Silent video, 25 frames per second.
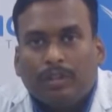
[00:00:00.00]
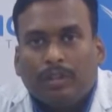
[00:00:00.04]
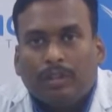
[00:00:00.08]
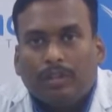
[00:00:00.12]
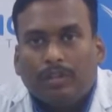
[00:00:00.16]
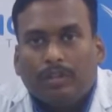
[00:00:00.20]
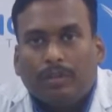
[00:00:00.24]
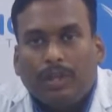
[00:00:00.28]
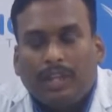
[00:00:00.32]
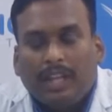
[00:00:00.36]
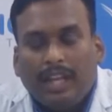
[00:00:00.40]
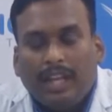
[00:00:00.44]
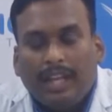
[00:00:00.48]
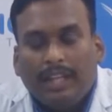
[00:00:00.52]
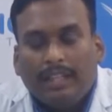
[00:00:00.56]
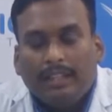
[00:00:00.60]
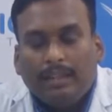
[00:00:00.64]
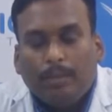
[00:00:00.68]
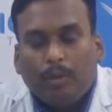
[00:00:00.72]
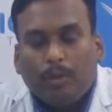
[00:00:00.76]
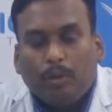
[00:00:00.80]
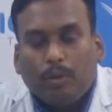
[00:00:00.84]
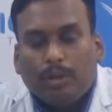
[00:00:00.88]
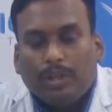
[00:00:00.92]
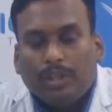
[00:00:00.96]
So delaying
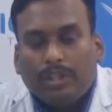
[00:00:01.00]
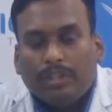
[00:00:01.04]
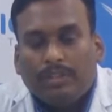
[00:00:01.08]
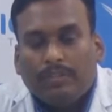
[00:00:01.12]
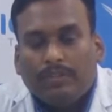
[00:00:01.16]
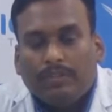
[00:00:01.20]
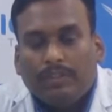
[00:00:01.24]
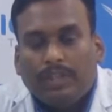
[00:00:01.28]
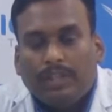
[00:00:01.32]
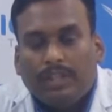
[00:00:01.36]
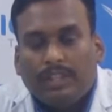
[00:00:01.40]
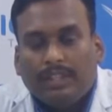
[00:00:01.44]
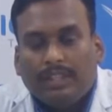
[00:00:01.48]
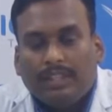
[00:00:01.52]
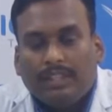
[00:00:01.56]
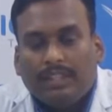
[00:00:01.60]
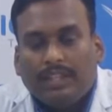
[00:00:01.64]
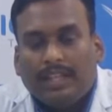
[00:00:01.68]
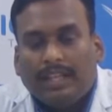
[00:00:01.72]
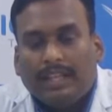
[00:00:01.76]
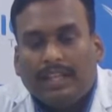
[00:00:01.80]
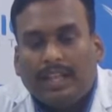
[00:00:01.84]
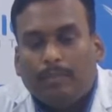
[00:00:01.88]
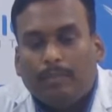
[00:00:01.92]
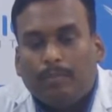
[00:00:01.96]
the progression of the disease,
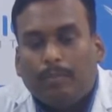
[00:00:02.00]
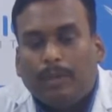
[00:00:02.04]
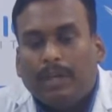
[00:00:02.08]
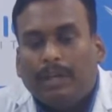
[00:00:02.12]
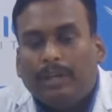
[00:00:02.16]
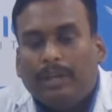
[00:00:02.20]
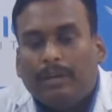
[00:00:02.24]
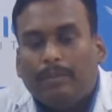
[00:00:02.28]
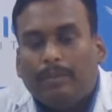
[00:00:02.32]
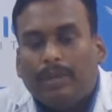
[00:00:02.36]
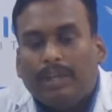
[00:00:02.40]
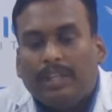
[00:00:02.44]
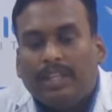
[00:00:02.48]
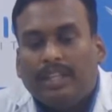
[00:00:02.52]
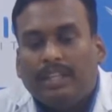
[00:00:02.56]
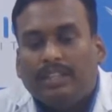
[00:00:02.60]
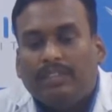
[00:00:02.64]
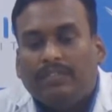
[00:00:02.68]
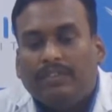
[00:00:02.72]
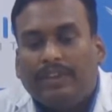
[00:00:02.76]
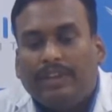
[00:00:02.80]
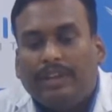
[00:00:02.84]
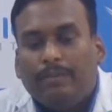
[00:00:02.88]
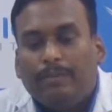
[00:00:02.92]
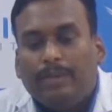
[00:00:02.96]
like herbal remedies,
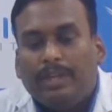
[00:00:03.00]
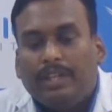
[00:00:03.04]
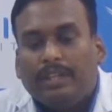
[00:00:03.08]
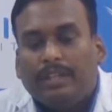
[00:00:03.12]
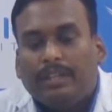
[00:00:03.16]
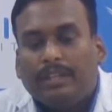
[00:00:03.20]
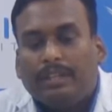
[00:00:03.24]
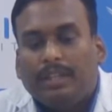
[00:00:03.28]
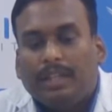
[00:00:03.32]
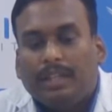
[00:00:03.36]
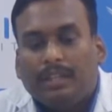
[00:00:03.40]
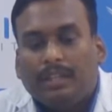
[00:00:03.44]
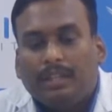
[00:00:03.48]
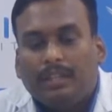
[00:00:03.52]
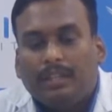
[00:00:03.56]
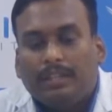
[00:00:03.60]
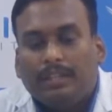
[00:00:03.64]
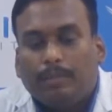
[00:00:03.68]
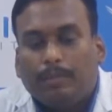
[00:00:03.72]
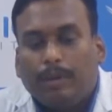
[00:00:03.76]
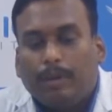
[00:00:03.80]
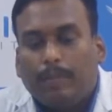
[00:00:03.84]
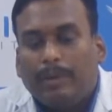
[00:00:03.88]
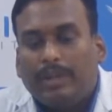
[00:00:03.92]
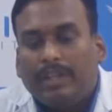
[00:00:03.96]
vitamins, other
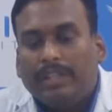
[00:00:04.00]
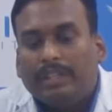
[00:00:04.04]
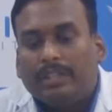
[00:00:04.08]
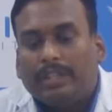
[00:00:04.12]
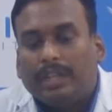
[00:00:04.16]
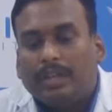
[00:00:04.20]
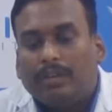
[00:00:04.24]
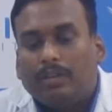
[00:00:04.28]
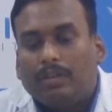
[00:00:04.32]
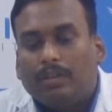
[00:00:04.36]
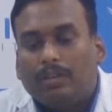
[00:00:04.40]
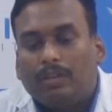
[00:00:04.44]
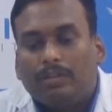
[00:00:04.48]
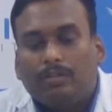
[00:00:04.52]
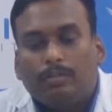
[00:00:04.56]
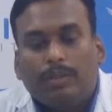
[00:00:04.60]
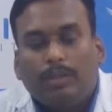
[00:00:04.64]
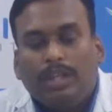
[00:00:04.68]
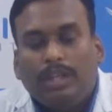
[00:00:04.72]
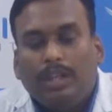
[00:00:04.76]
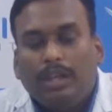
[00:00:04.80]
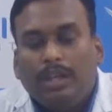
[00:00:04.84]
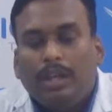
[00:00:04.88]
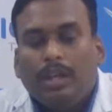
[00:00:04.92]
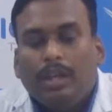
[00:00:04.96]
supplements can also
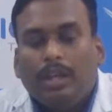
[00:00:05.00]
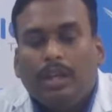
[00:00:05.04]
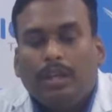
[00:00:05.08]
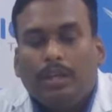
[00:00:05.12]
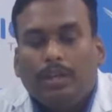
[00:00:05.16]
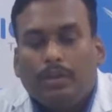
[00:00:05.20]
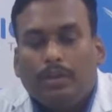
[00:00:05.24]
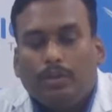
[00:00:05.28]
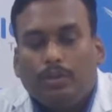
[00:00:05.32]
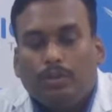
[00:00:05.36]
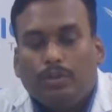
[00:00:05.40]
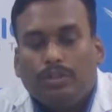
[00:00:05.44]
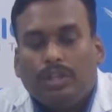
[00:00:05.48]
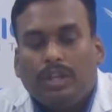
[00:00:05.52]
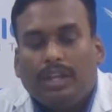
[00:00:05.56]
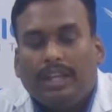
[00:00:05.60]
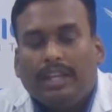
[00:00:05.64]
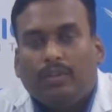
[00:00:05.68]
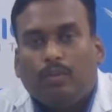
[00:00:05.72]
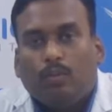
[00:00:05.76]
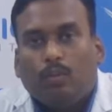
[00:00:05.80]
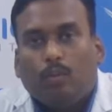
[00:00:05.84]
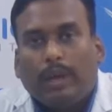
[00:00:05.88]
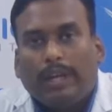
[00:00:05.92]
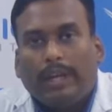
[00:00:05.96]
be used,
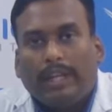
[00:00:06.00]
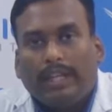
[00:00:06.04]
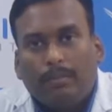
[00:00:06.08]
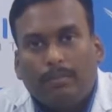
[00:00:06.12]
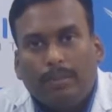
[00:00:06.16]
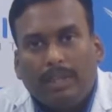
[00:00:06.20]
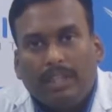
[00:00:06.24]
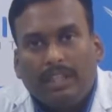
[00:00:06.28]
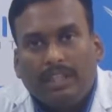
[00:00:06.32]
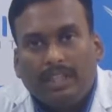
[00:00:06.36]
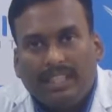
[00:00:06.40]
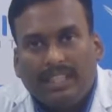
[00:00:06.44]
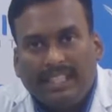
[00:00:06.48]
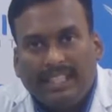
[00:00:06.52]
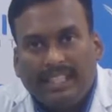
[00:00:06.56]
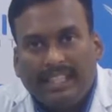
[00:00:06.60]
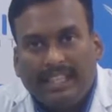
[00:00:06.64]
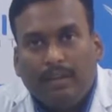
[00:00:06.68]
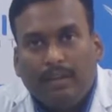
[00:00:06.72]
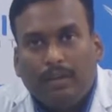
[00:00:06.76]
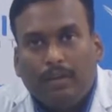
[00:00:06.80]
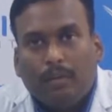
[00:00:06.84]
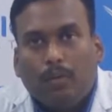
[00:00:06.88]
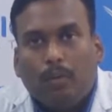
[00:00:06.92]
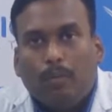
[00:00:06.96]
like vitamin
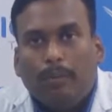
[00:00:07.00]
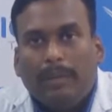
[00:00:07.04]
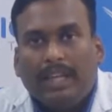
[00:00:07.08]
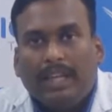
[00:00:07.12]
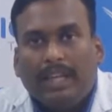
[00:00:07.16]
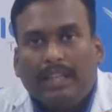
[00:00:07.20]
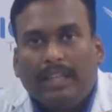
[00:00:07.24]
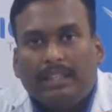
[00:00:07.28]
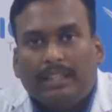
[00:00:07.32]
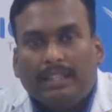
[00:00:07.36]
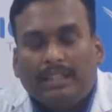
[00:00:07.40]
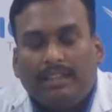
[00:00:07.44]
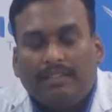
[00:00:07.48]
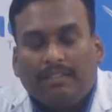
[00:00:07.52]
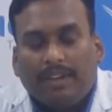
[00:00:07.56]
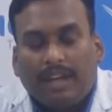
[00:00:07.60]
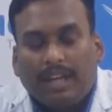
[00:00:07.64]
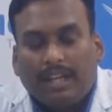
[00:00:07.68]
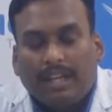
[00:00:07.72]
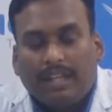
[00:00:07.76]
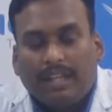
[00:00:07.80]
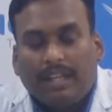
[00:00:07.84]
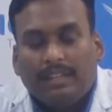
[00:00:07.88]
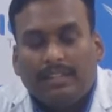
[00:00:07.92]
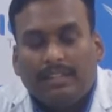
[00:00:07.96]
E, omega-3
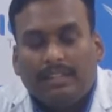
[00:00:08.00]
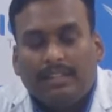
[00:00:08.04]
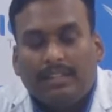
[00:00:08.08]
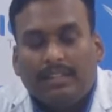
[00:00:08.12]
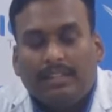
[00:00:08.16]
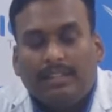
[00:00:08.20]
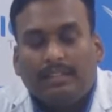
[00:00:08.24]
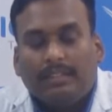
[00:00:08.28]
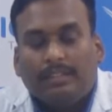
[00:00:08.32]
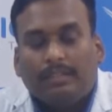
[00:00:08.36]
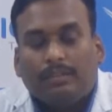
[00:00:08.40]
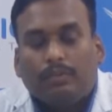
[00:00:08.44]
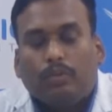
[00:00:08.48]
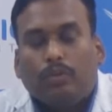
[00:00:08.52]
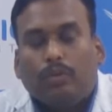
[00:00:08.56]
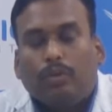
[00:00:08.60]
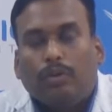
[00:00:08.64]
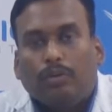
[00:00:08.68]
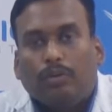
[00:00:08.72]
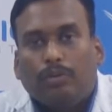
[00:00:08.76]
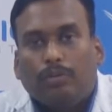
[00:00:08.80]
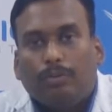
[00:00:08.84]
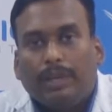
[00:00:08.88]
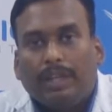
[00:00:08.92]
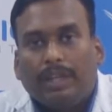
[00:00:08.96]
fatty acids,
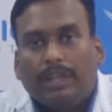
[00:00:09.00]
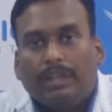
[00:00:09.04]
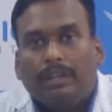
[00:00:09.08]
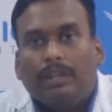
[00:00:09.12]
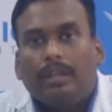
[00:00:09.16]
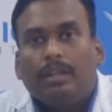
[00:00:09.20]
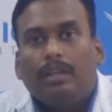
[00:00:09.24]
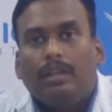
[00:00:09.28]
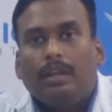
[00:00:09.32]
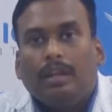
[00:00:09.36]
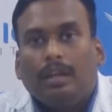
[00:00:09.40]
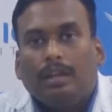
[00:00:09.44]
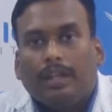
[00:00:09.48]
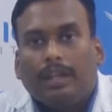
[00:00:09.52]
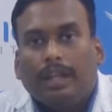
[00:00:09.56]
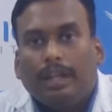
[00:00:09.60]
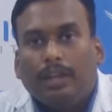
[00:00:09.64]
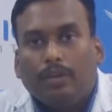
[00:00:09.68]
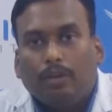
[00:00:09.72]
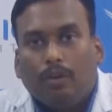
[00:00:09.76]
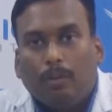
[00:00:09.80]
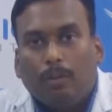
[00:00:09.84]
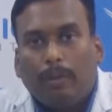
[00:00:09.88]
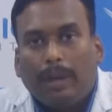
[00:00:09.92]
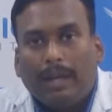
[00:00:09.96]
curcumin,
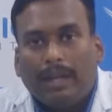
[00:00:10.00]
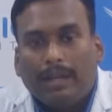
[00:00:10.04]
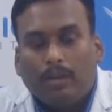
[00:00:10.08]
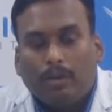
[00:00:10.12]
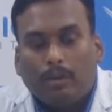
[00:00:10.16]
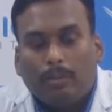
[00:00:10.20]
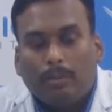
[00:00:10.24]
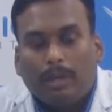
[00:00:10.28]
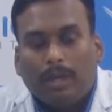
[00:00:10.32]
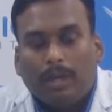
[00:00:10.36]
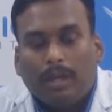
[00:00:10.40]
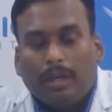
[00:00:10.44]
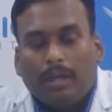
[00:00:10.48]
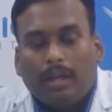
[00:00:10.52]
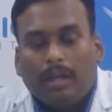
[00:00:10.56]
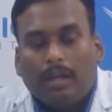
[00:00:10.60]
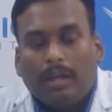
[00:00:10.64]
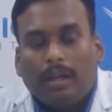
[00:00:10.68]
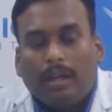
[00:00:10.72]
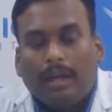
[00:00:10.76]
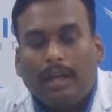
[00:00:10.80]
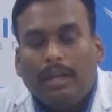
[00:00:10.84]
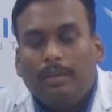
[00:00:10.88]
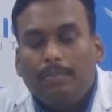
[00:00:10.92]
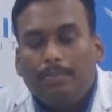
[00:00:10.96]
ginkgo biloba,
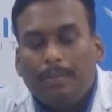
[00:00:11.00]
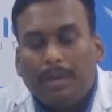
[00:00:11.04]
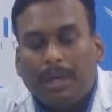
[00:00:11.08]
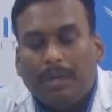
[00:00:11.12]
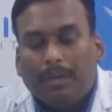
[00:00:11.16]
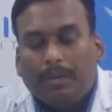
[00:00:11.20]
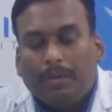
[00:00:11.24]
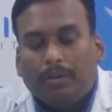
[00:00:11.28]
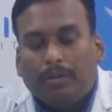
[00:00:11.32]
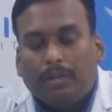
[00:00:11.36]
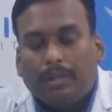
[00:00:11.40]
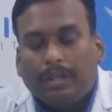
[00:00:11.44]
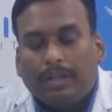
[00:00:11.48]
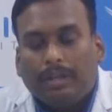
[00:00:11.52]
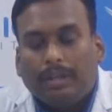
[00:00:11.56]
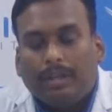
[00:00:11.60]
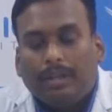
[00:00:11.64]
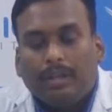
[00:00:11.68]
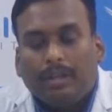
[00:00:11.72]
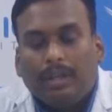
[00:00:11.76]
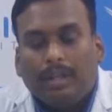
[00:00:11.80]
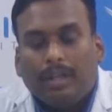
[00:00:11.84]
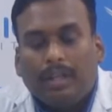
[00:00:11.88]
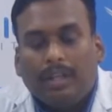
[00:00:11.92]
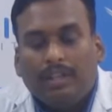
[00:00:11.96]
and melatonin.
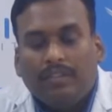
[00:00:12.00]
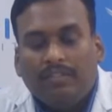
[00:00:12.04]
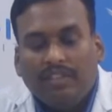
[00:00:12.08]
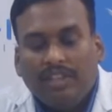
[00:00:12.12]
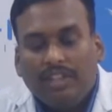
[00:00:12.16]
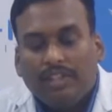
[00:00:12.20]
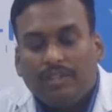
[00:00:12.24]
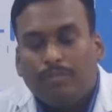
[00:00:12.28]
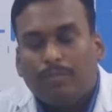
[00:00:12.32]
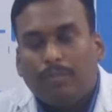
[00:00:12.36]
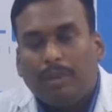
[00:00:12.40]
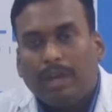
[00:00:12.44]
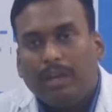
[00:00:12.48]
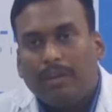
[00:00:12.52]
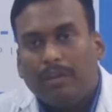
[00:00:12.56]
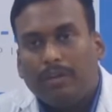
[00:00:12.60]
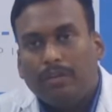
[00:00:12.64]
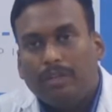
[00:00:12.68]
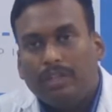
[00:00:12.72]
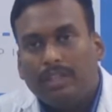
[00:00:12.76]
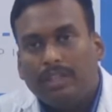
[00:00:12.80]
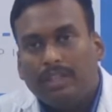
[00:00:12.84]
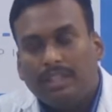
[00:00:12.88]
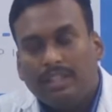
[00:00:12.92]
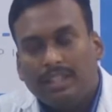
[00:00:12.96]
In which
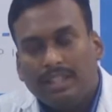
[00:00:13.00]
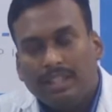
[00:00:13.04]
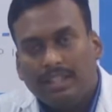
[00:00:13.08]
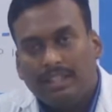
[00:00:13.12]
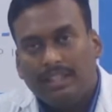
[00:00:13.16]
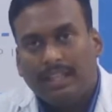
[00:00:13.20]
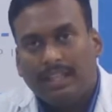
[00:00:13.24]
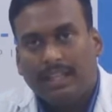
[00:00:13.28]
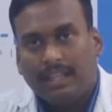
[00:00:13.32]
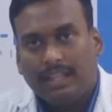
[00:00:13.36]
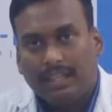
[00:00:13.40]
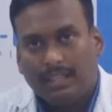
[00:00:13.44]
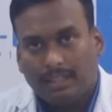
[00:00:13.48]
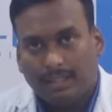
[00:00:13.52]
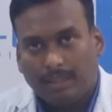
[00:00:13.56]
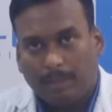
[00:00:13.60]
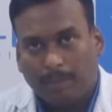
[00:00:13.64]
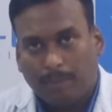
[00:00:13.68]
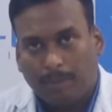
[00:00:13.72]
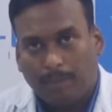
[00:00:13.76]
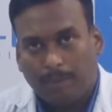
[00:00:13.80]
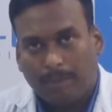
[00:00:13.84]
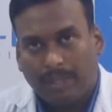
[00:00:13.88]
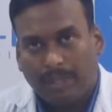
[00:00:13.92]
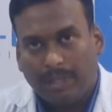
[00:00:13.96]
melatonin is like a
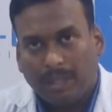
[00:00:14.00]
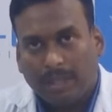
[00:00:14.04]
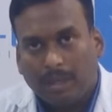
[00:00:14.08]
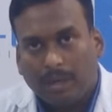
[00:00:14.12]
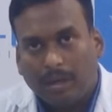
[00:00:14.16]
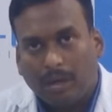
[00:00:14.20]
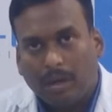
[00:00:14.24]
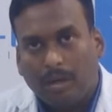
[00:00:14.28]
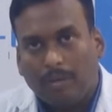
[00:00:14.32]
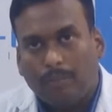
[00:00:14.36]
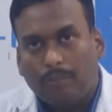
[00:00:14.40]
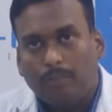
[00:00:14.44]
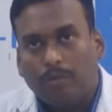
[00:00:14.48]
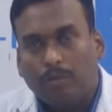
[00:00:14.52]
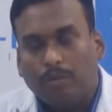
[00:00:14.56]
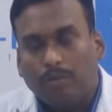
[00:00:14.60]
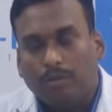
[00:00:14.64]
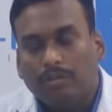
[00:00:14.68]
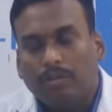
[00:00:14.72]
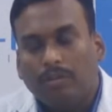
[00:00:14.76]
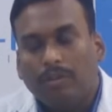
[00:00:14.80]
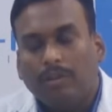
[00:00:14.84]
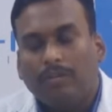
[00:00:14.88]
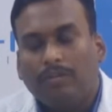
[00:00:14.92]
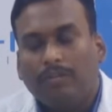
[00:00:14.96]
supplemental
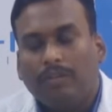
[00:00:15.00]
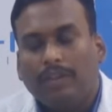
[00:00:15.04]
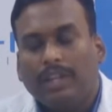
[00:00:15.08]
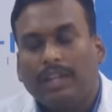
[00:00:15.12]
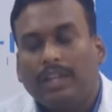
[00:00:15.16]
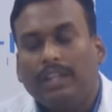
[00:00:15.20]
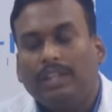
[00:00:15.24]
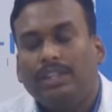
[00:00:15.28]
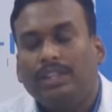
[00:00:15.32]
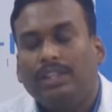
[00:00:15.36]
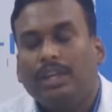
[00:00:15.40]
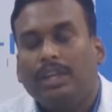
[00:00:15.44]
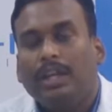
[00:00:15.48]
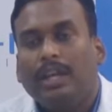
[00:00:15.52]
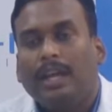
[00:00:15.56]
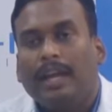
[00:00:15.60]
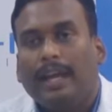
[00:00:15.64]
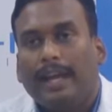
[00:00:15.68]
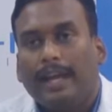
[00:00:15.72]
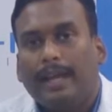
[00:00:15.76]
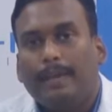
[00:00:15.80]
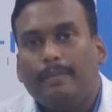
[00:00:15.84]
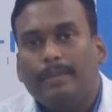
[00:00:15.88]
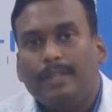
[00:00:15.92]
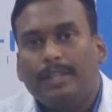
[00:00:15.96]
hormone which
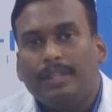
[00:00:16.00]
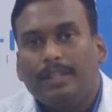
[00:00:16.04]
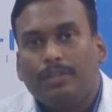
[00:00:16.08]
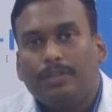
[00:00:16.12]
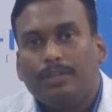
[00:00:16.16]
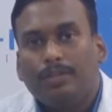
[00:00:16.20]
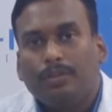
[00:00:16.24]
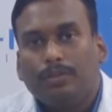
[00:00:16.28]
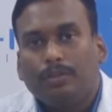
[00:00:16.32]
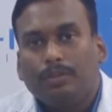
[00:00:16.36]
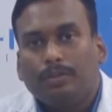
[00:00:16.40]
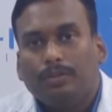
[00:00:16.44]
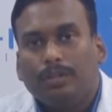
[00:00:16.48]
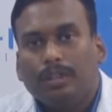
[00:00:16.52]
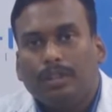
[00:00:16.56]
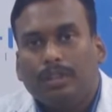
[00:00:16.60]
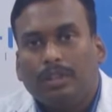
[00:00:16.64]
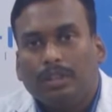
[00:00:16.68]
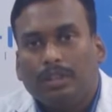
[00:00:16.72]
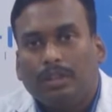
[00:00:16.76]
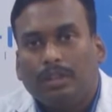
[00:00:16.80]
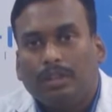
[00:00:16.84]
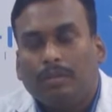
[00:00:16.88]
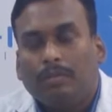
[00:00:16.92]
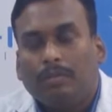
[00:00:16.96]
helps us to
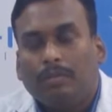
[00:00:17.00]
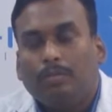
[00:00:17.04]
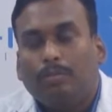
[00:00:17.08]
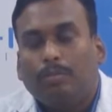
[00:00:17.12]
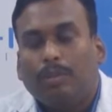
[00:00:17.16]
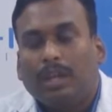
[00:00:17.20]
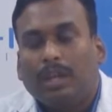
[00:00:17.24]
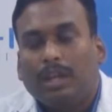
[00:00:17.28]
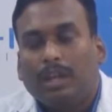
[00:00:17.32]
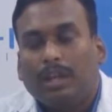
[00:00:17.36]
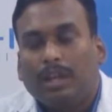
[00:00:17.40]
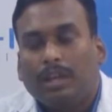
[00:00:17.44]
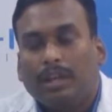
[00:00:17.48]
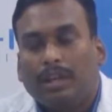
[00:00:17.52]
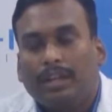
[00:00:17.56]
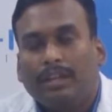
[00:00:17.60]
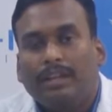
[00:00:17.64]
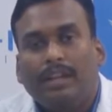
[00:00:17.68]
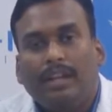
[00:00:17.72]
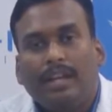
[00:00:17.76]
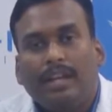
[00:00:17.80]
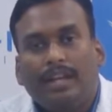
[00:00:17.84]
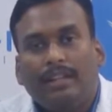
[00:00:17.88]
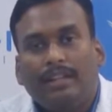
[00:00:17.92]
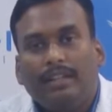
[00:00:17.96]

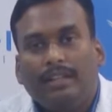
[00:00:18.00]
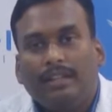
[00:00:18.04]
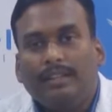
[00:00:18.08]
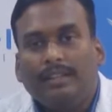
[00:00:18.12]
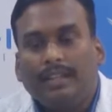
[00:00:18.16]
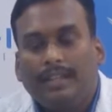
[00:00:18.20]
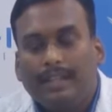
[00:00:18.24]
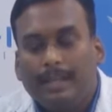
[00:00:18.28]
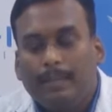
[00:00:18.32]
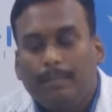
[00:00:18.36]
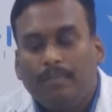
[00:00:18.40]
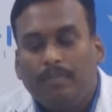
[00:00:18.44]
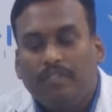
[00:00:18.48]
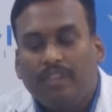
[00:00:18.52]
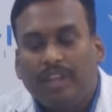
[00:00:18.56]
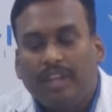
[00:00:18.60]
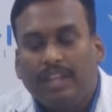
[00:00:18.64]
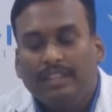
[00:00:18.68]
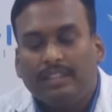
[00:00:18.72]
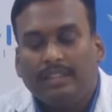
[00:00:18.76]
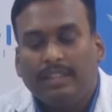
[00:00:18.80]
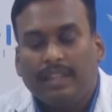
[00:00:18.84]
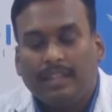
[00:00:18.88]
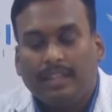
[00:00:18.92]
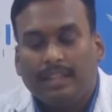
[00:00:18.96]
regulate the
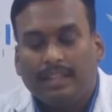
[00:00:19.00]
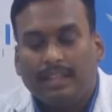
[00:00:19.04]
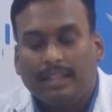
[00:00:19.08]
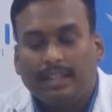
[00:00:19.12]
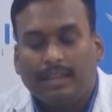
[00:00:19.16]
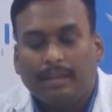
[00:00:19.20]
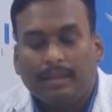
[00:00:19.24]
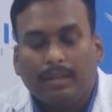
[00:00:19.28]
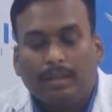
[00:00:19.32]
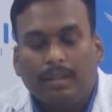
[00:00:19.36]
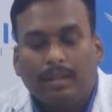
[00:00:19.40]
sleep-wake cycle.